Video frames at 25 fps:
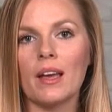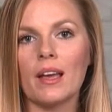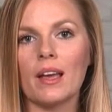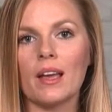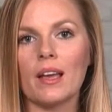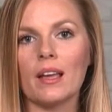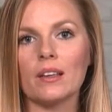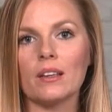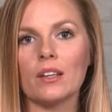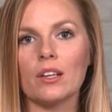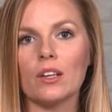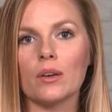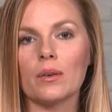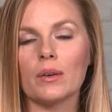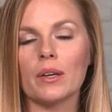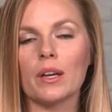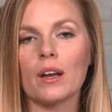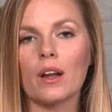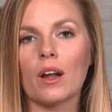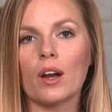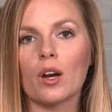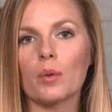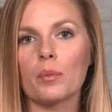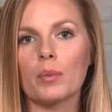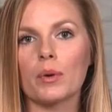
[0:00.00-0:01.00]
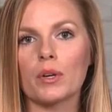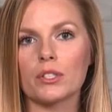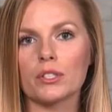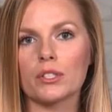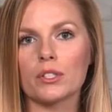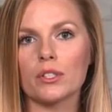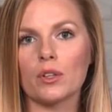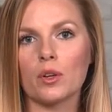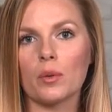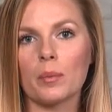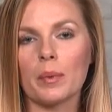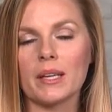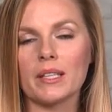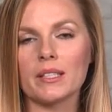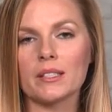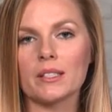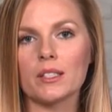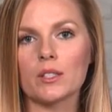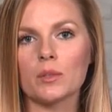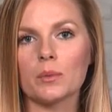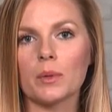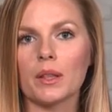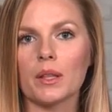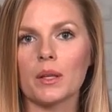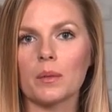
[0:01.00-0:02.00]
and, you know, get on a personal
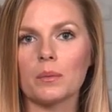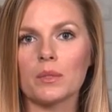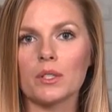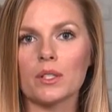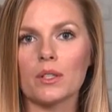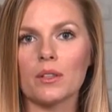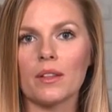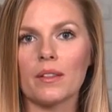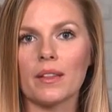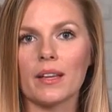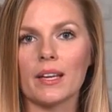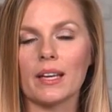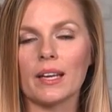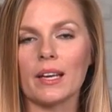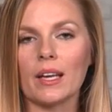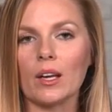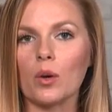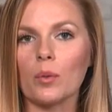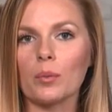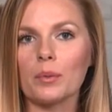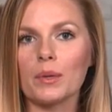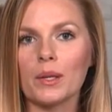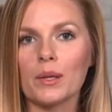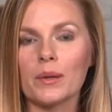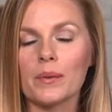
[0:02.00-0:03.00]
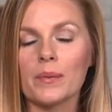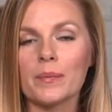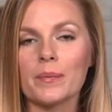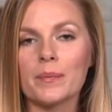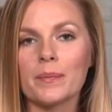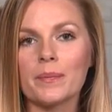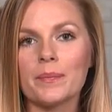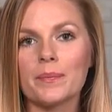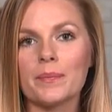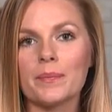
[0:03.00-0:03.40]
basis with them so that they can help you.